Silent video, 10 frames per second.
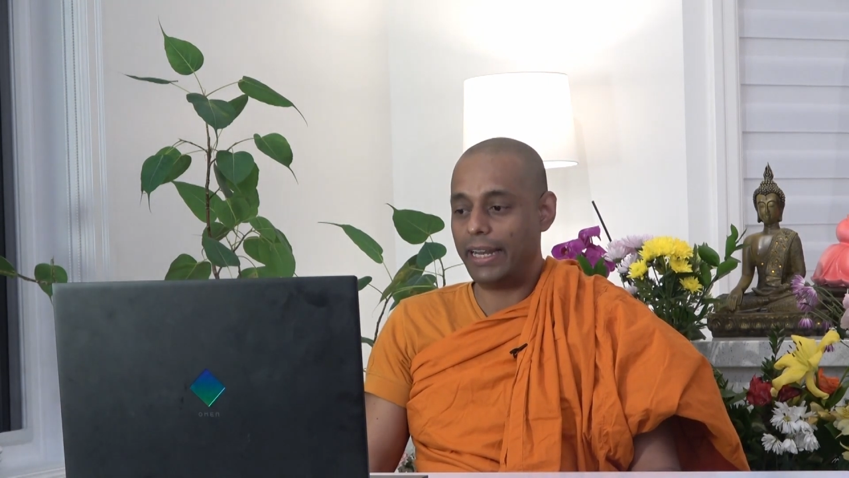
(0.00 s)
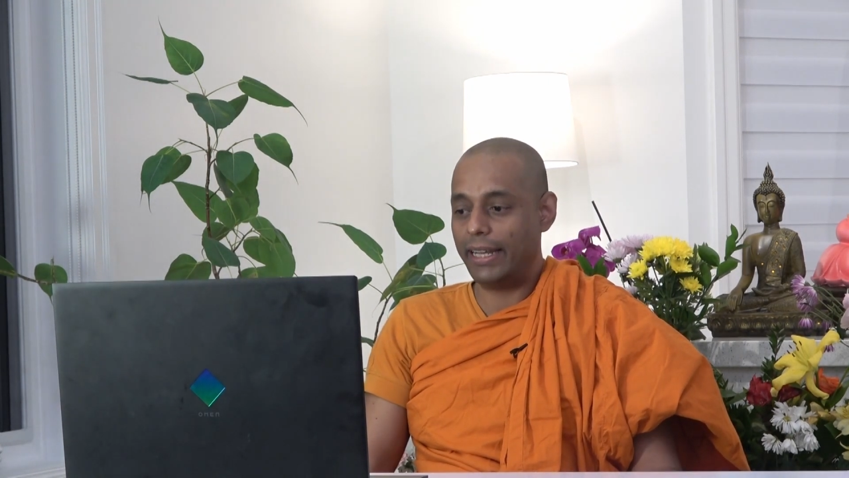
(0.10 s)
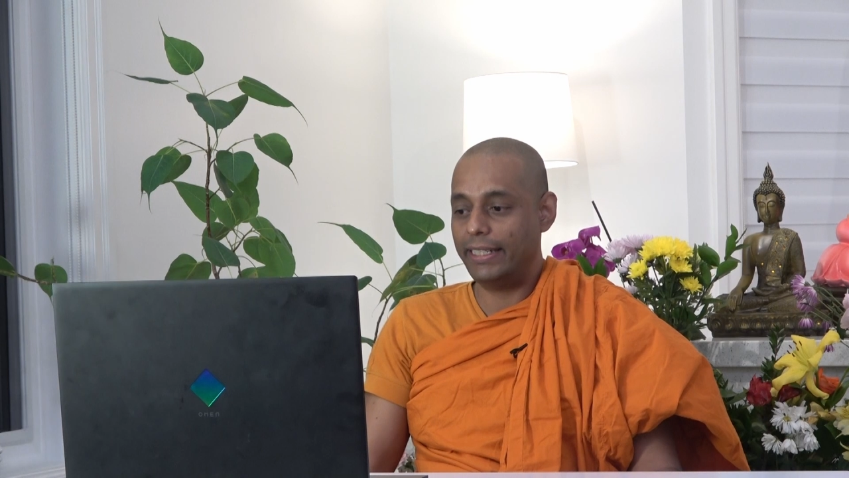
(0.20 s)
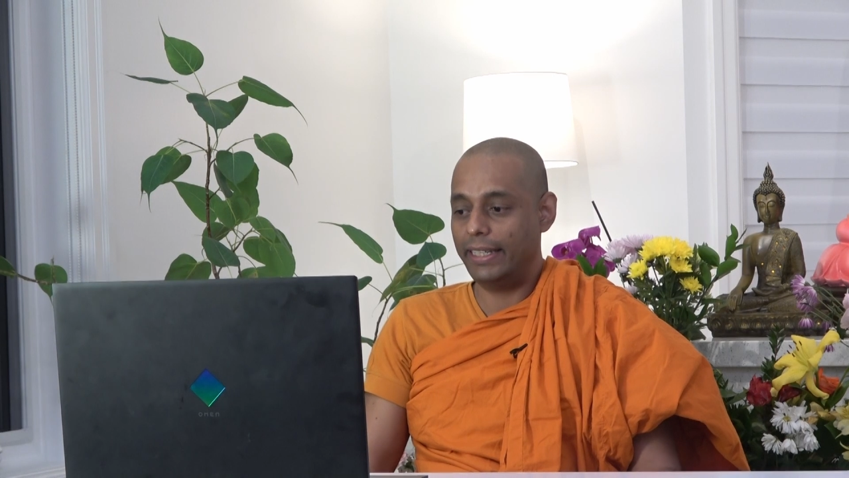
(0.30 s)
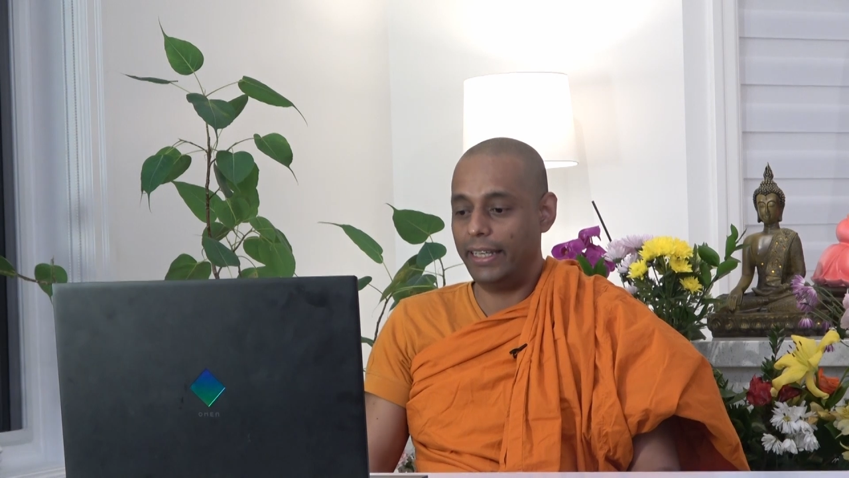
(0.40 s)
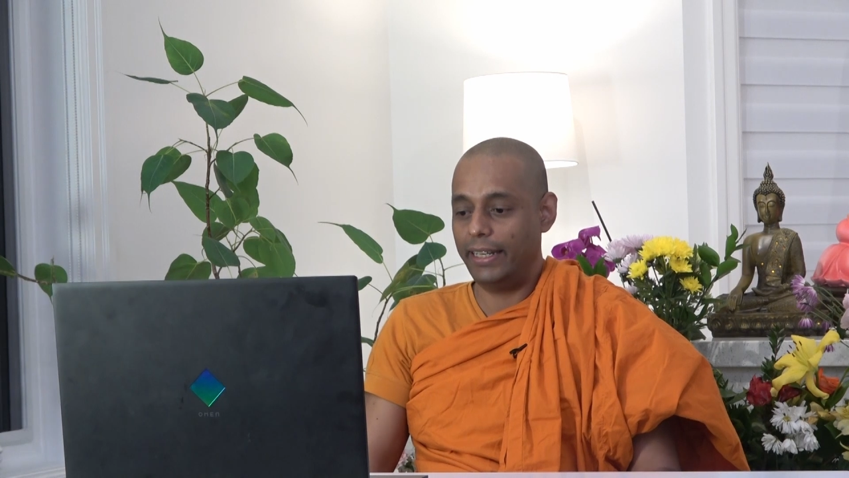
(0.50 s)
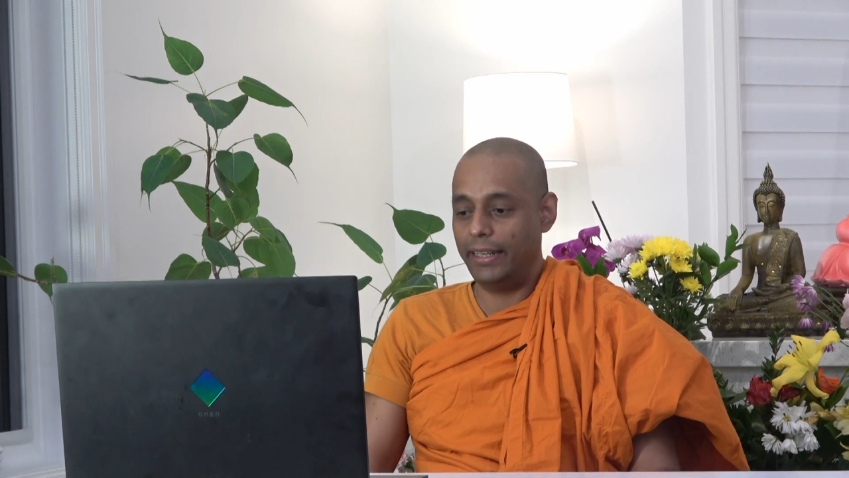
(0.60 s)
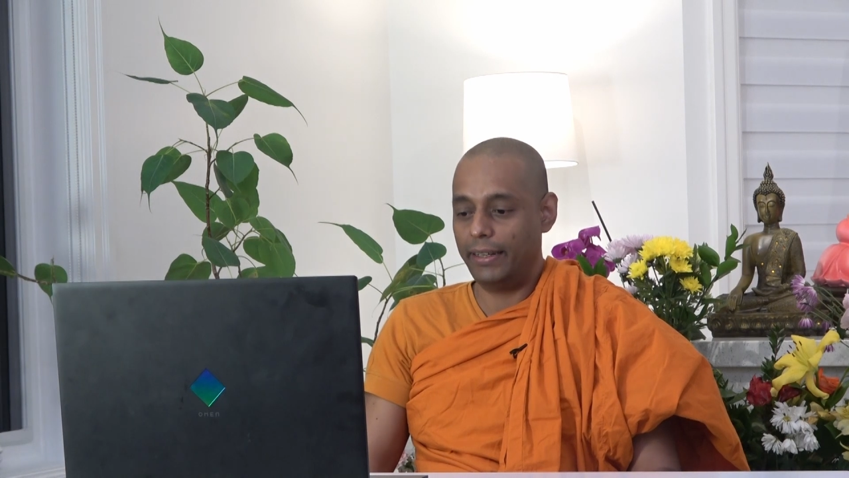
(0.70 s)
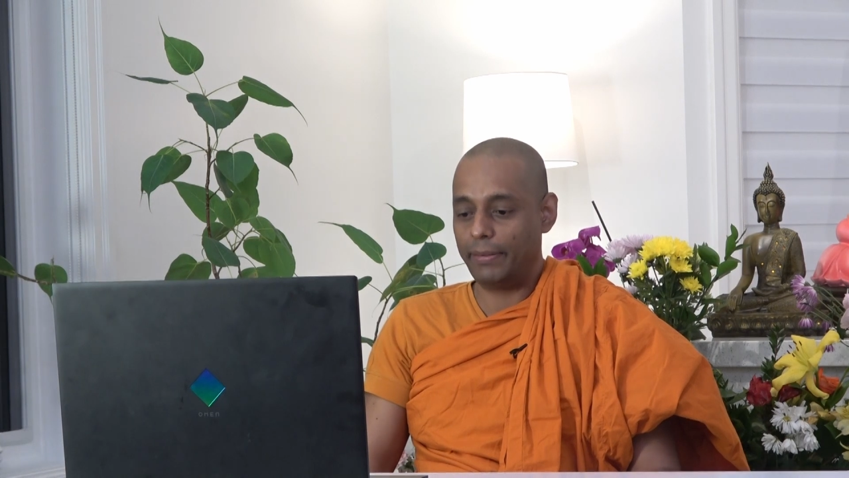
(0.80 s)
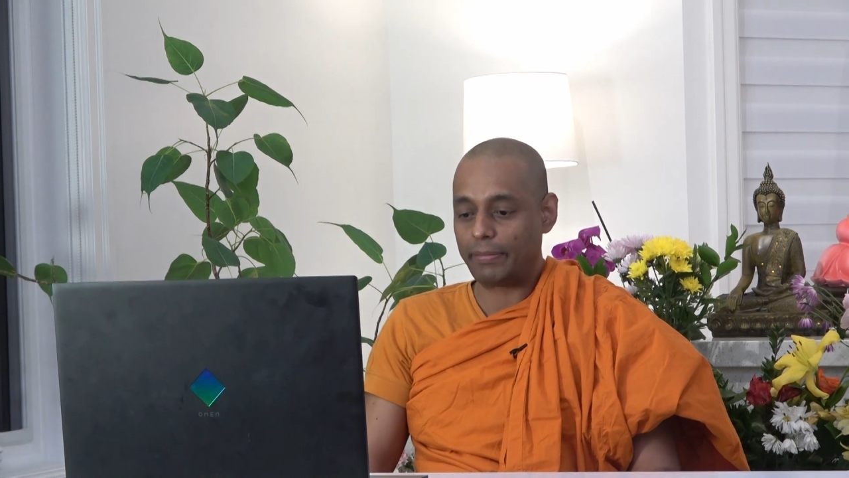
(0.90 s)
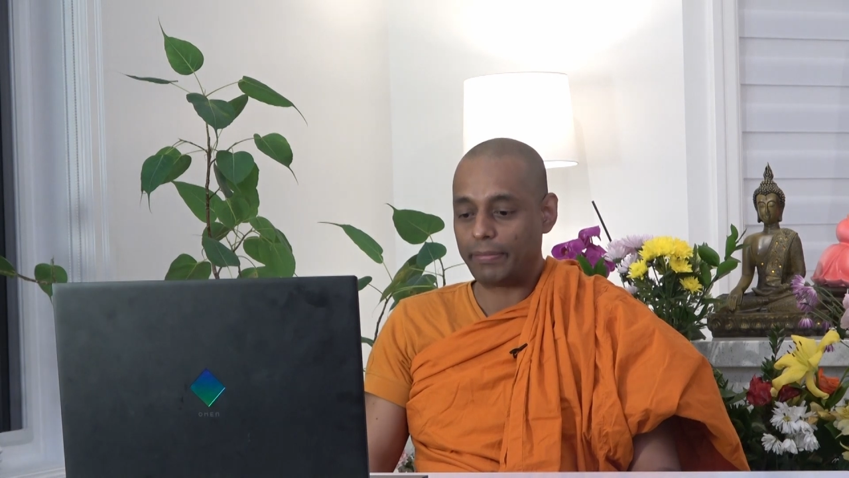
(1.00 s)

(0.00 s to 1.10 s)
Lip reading: I see in